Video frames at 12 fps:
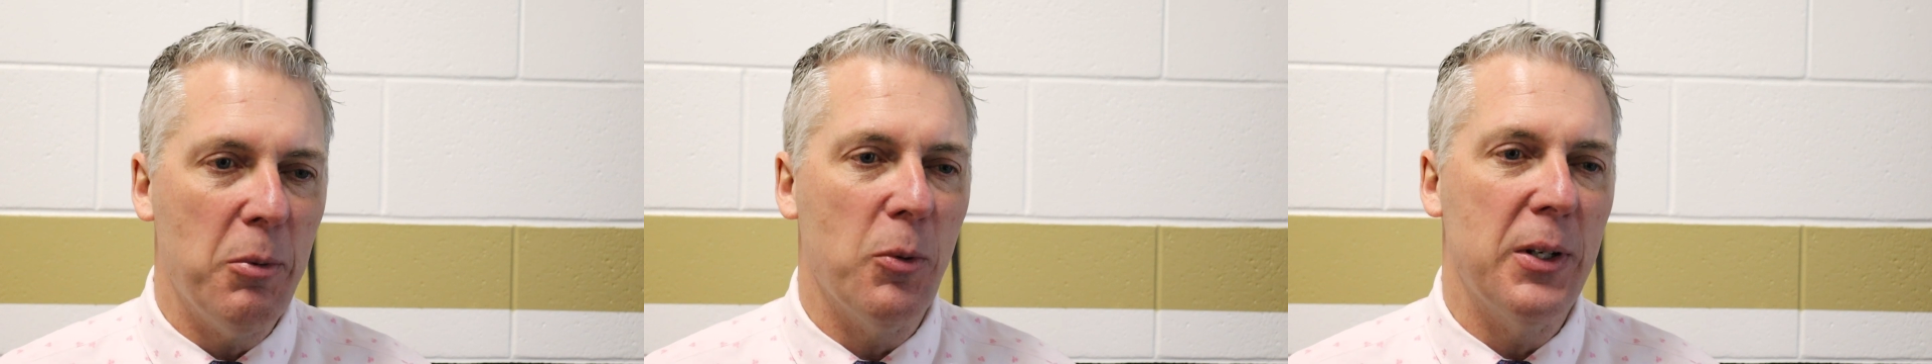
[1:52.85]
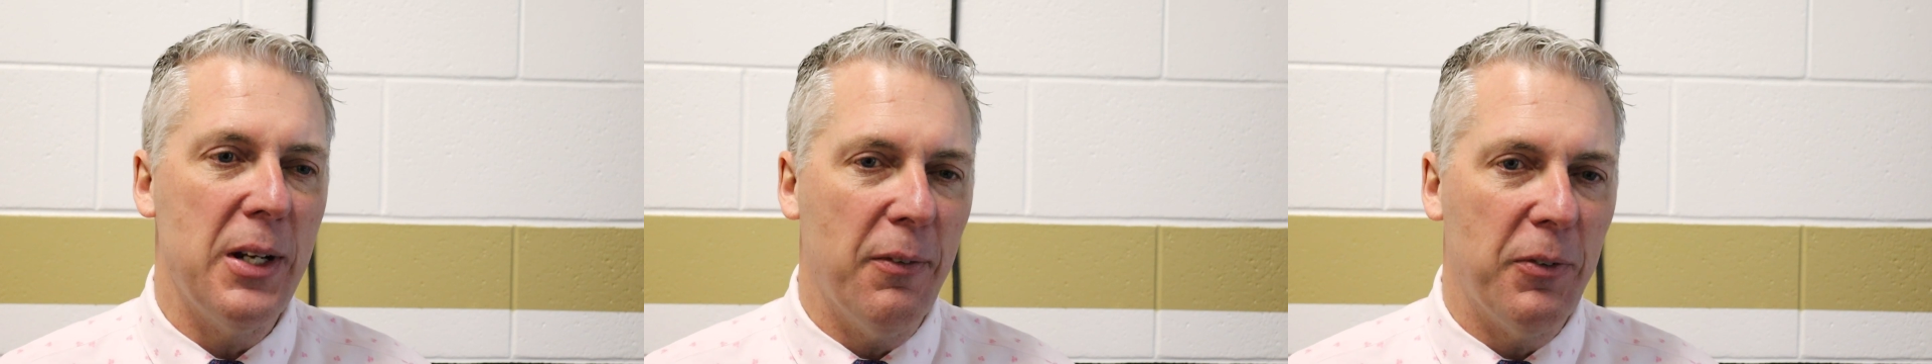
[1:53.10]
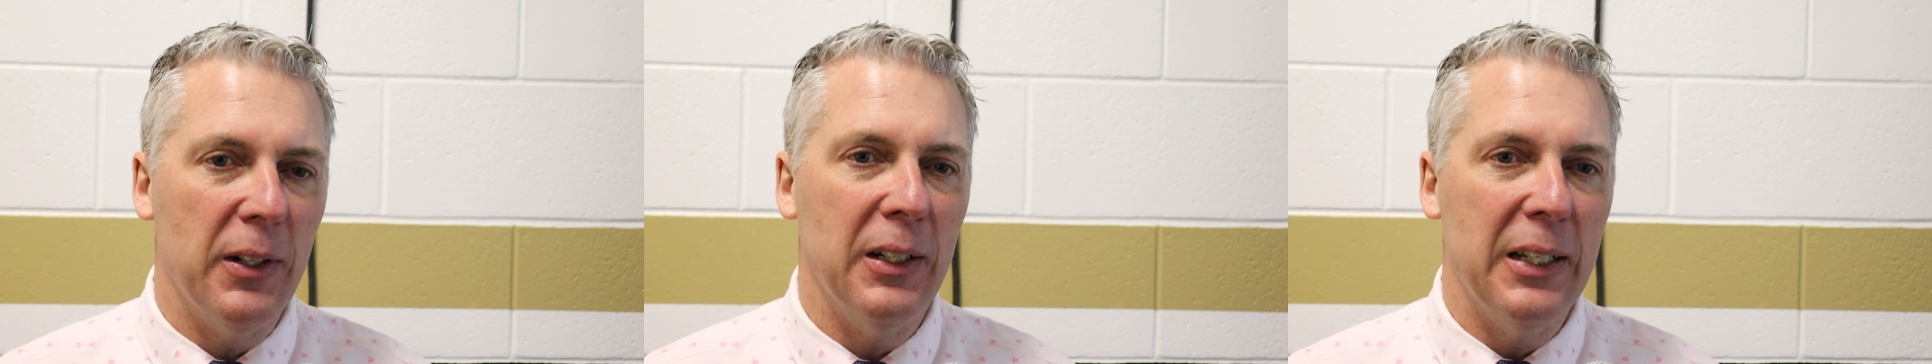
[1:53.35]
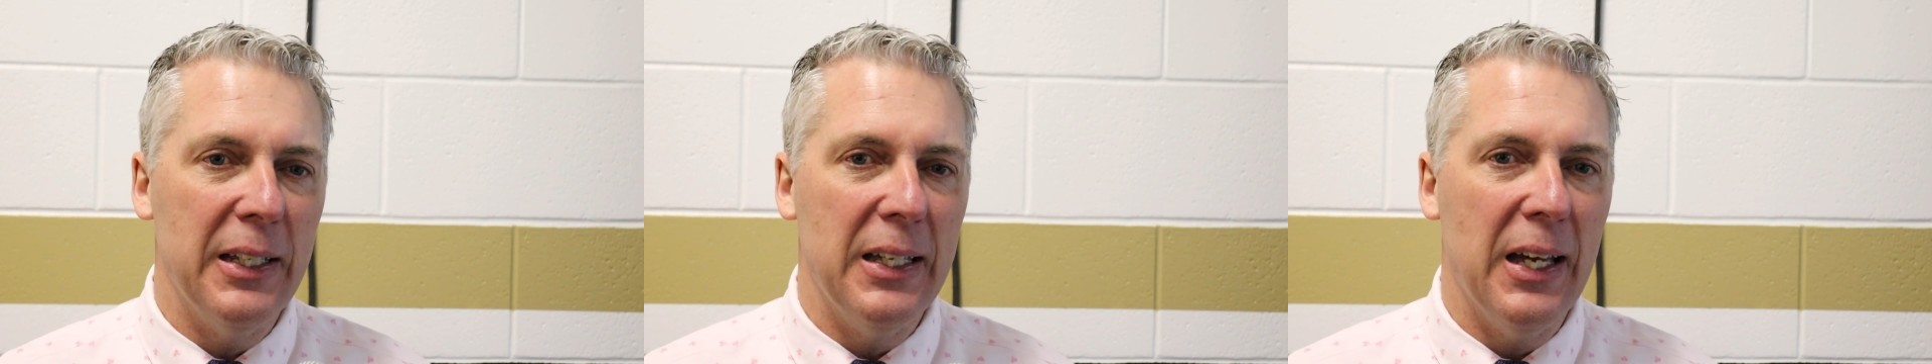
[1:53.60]
But we're
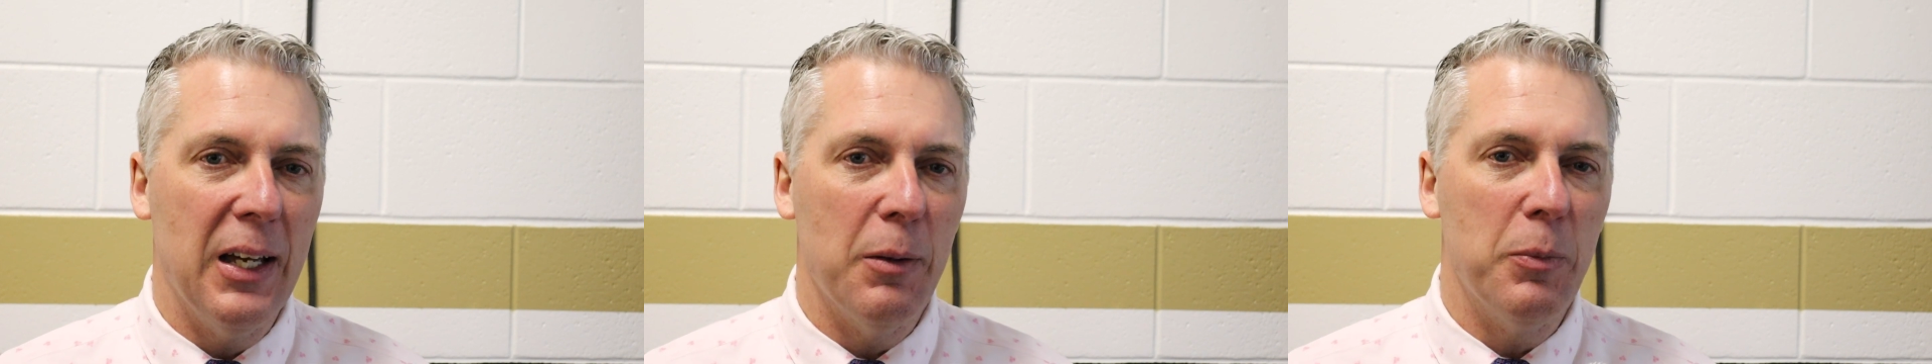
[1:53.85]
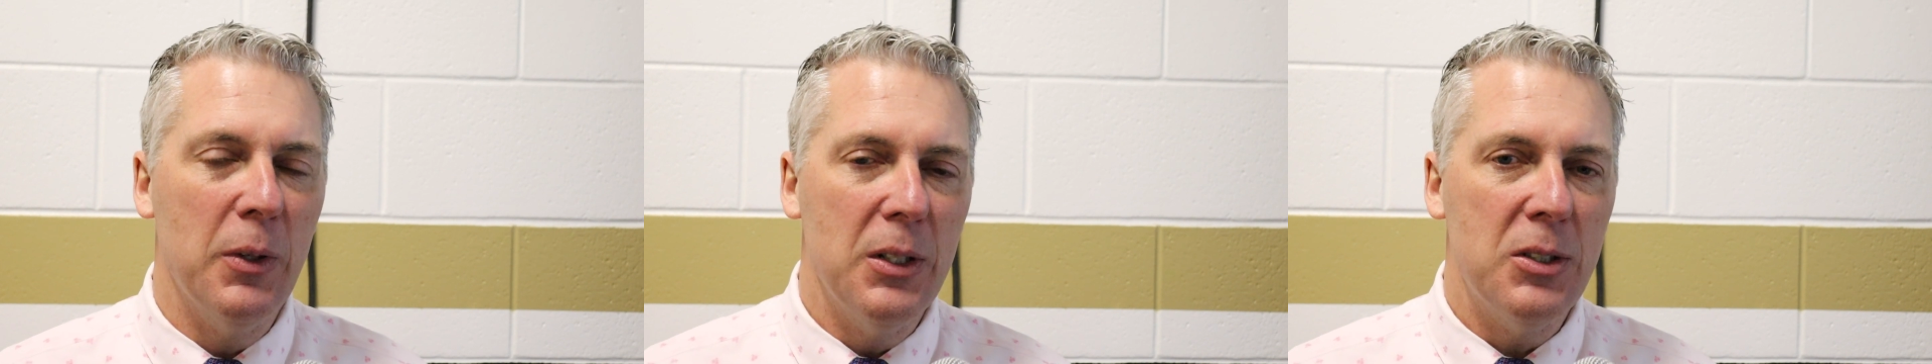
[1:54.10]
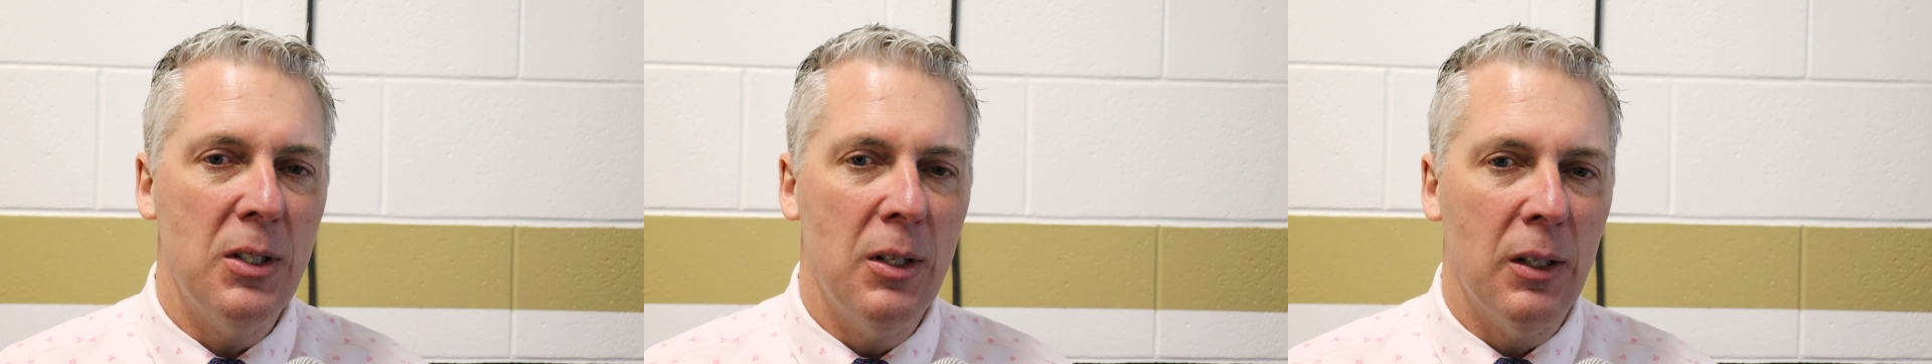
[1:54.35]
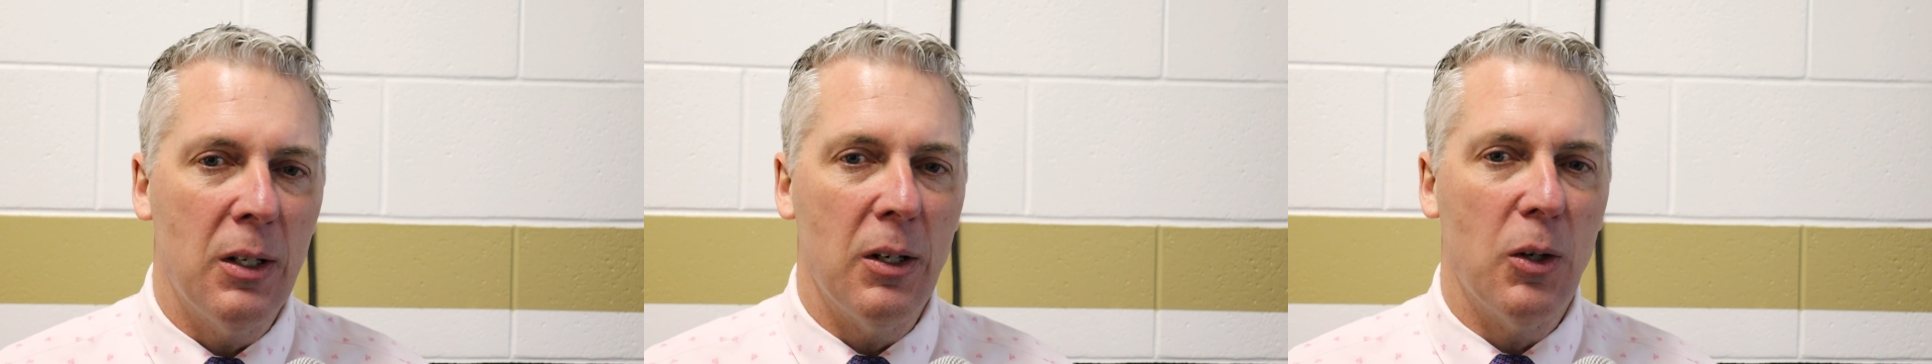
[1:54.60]
definitely uh,
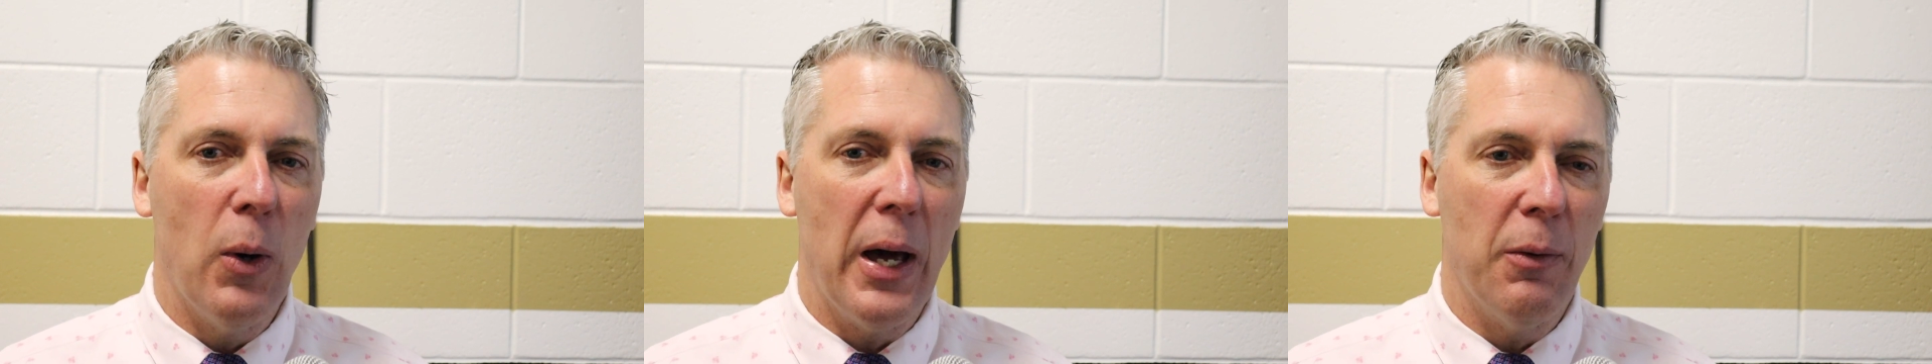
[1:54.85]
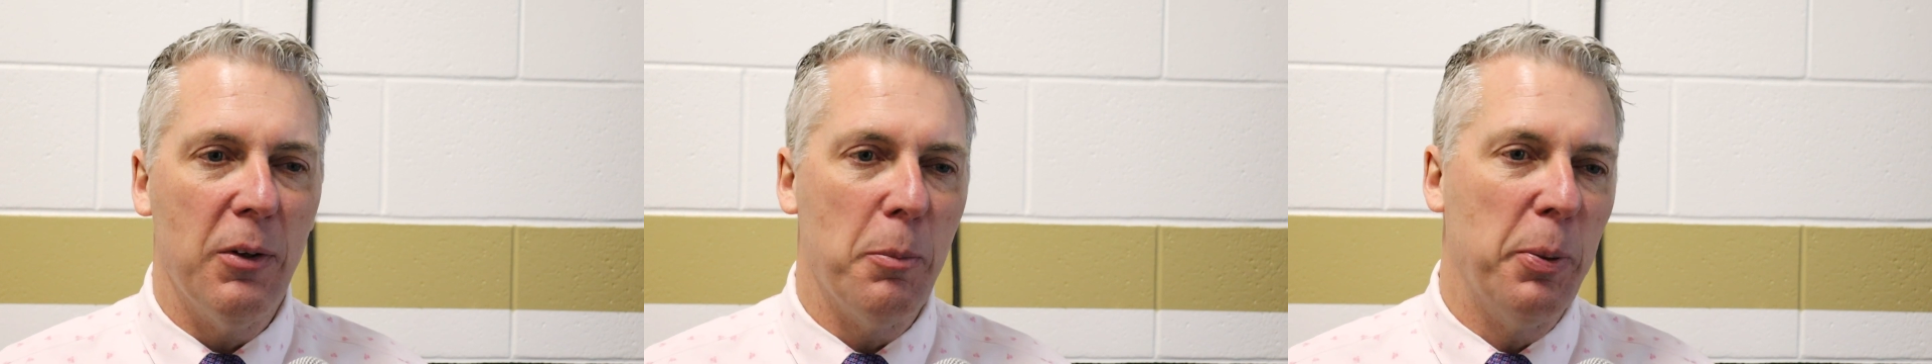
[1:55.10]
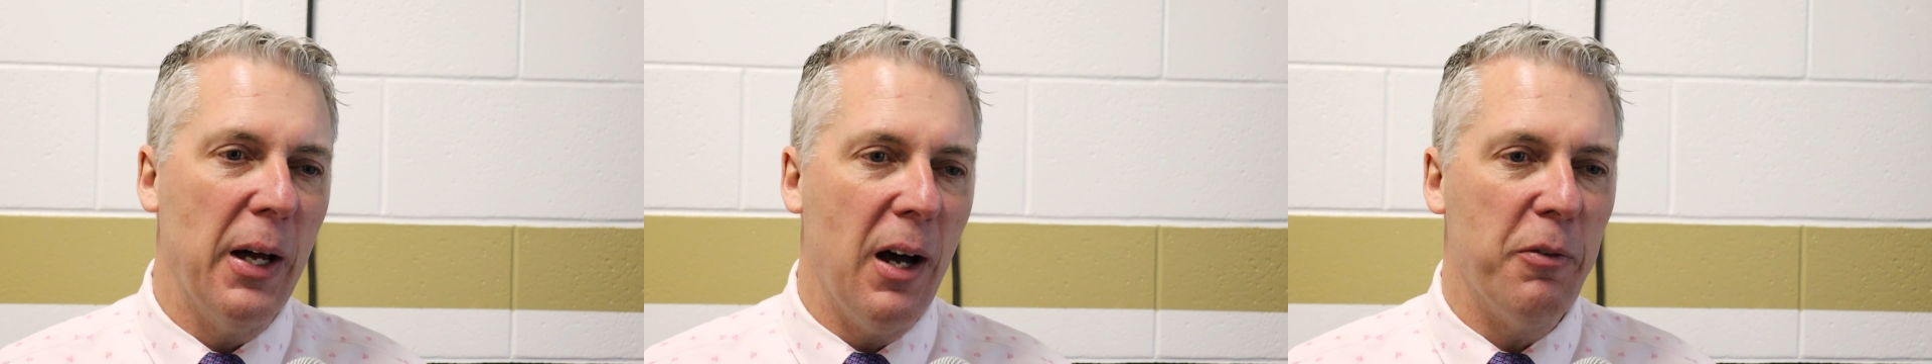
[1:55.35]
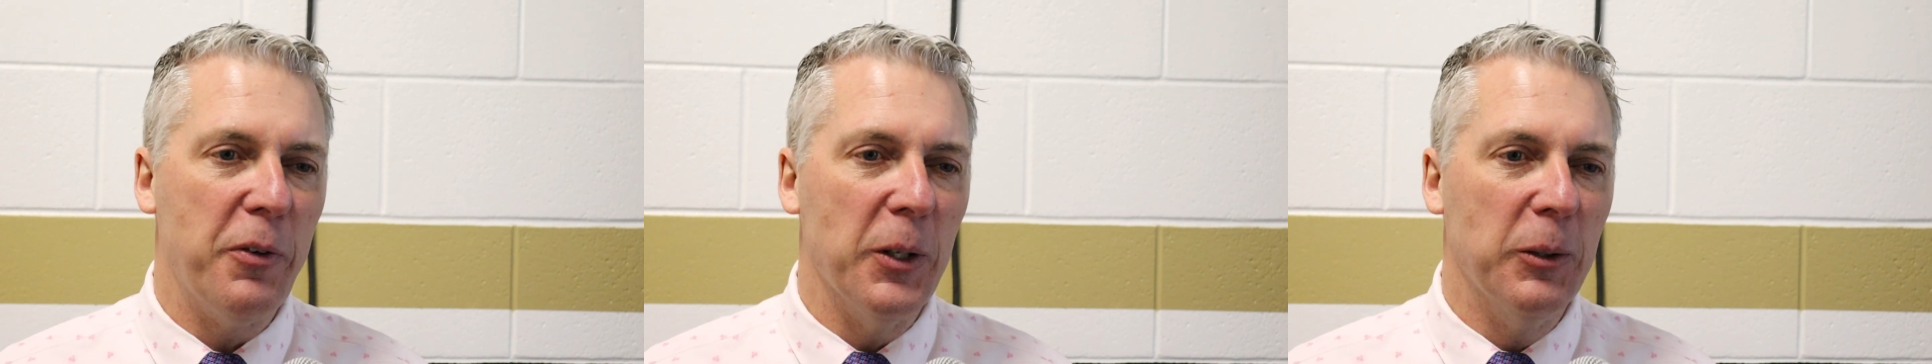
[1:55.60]
going to go at it with a
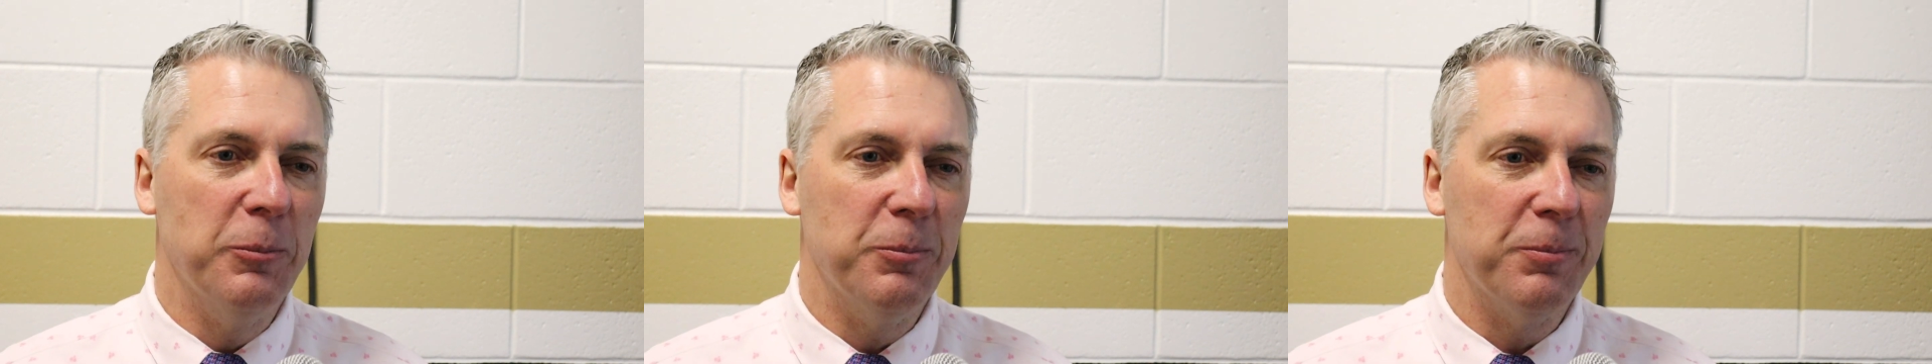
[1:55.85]
playoff feel.